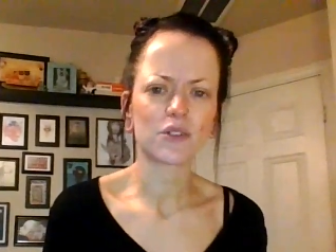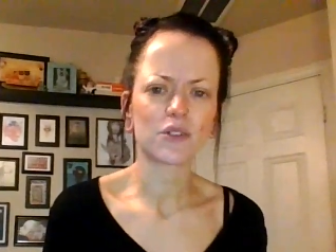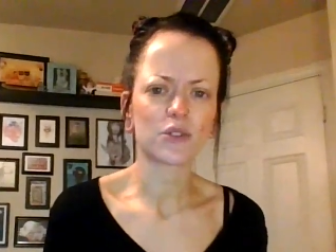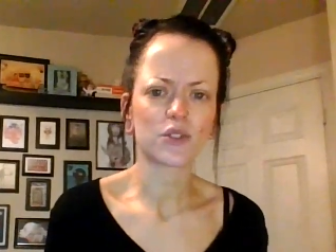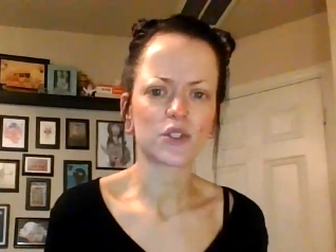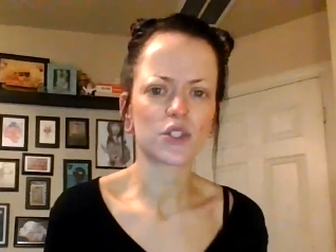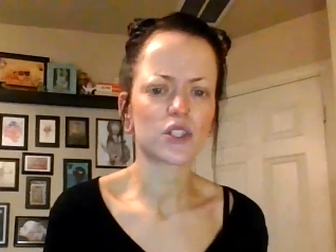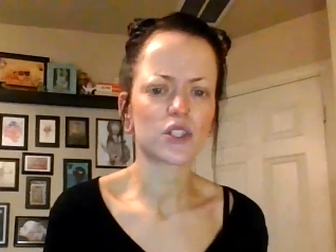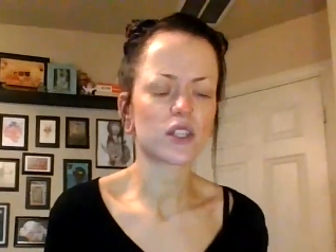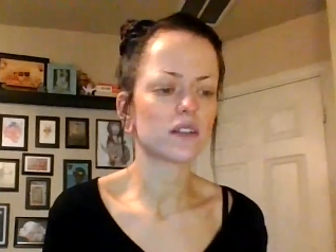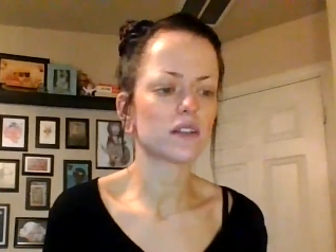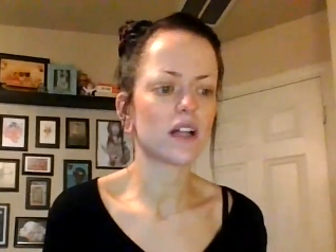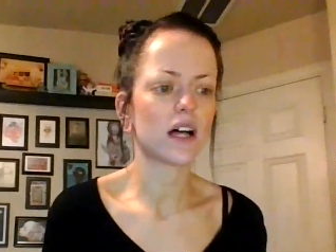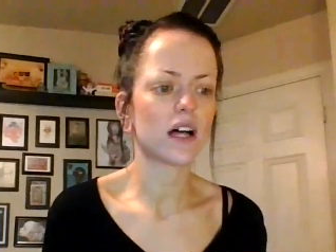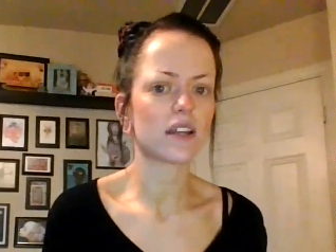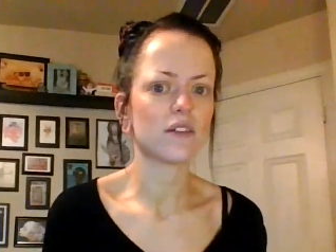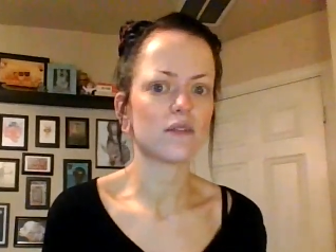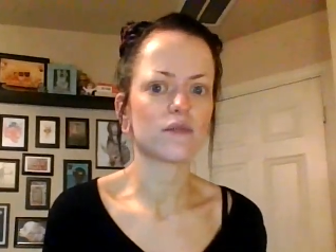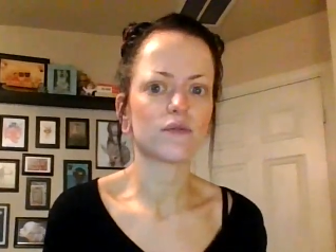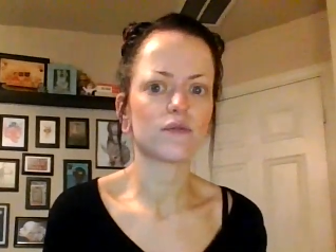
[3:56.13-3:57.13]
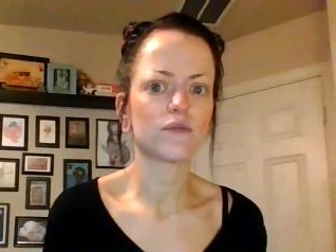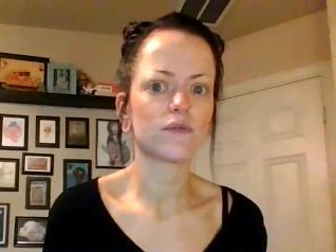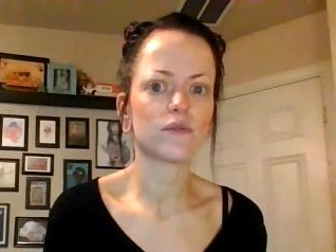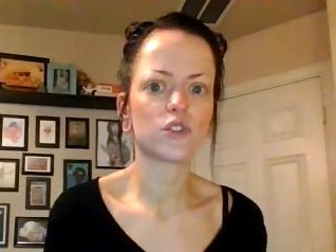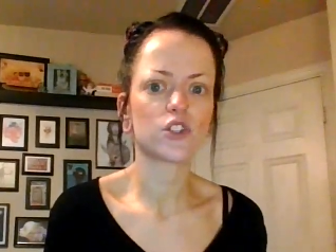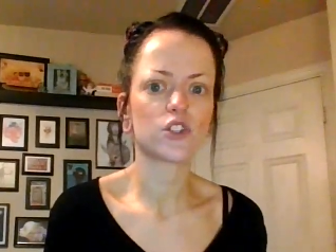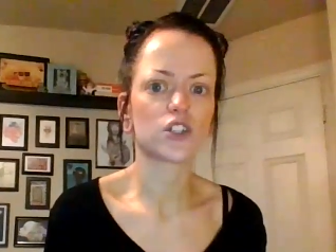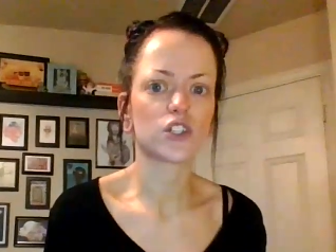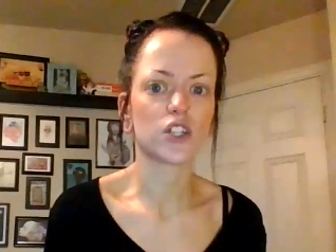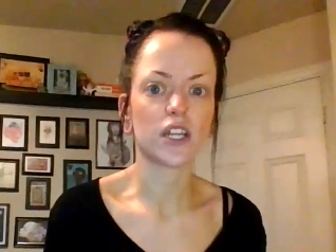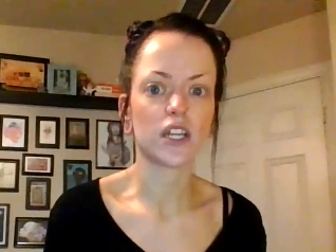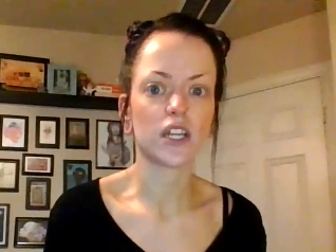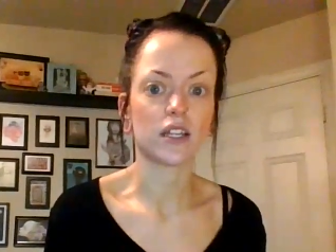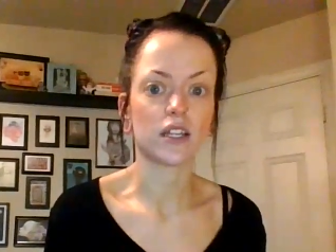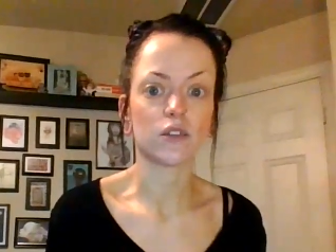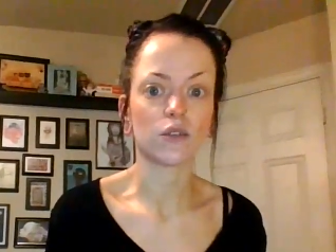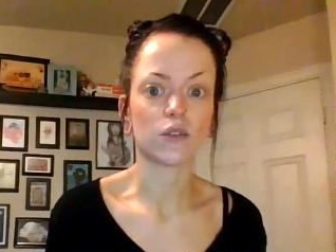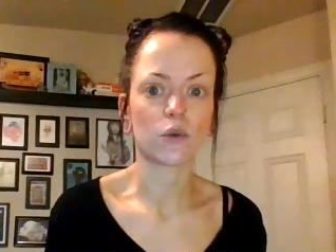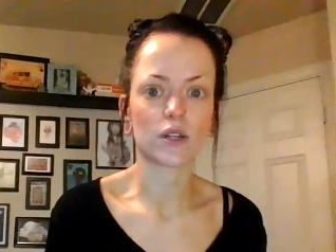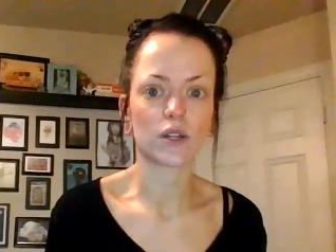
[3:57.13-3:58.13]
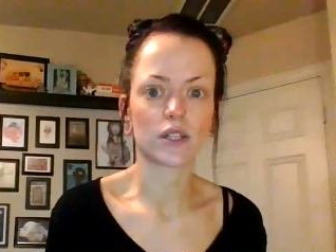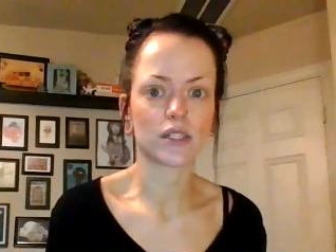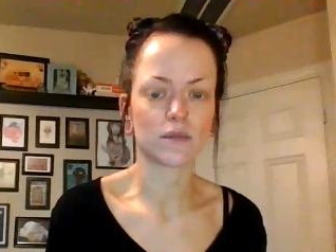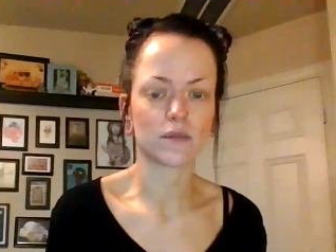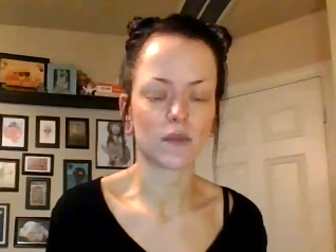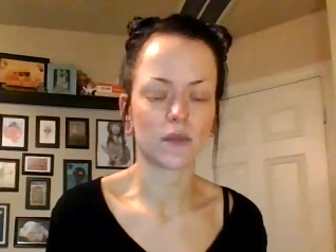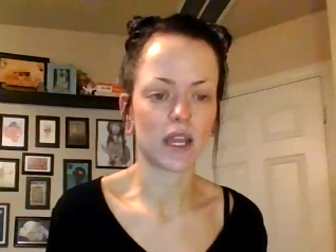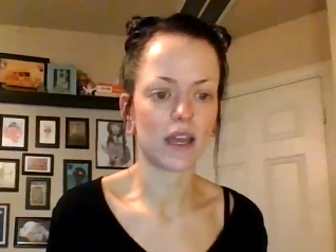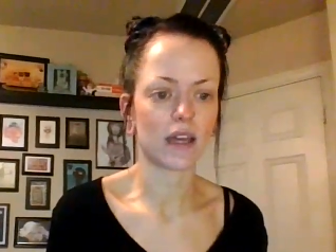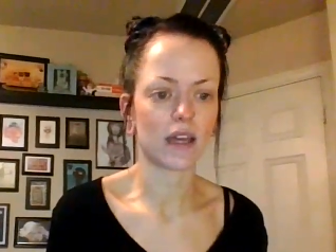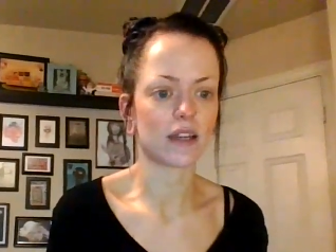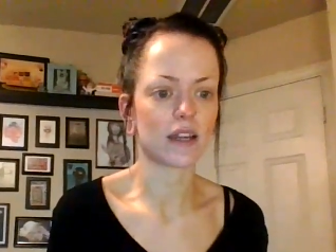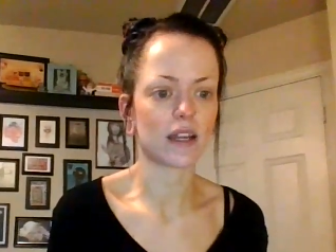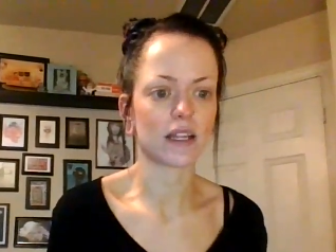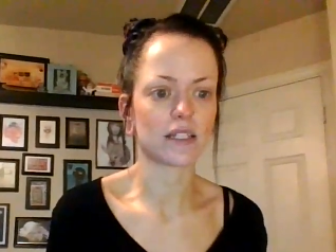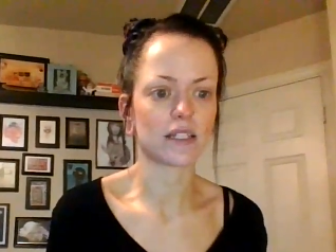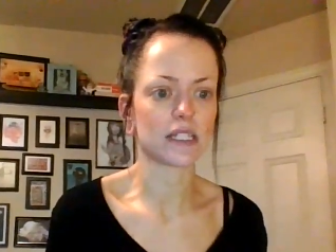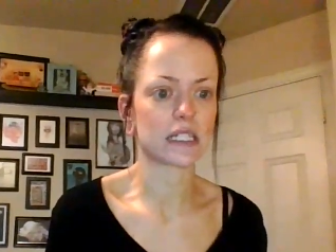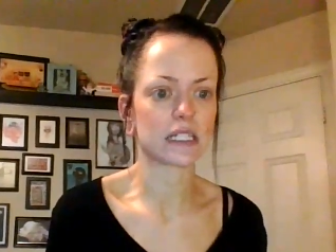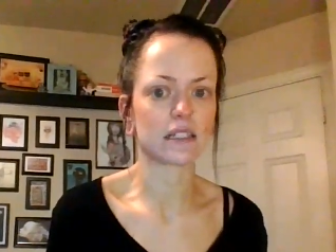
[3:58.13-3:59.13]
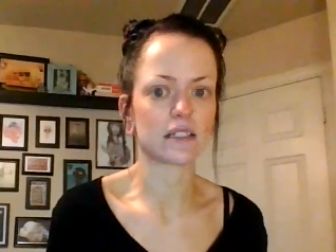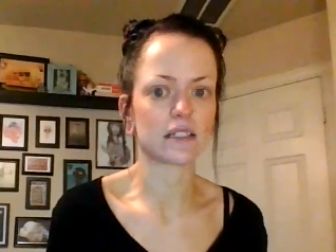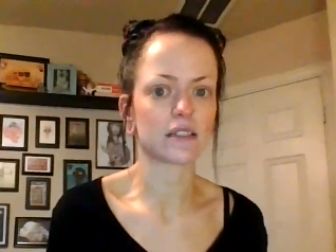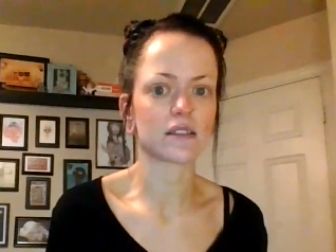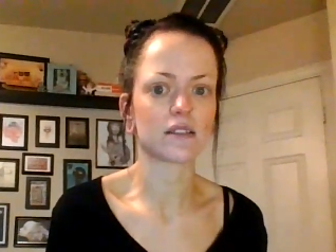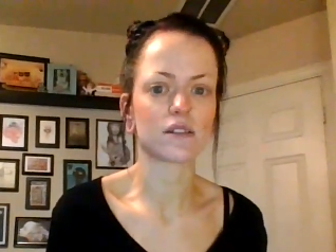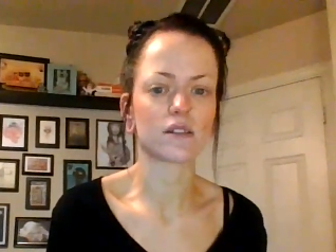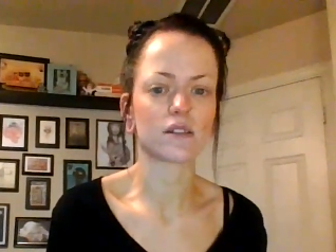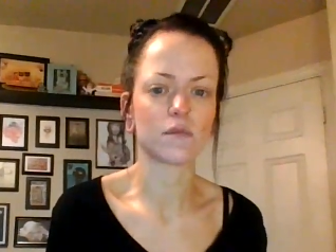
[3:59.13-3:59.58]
It's just a lot of shit and noise in my head, and I didn't listen to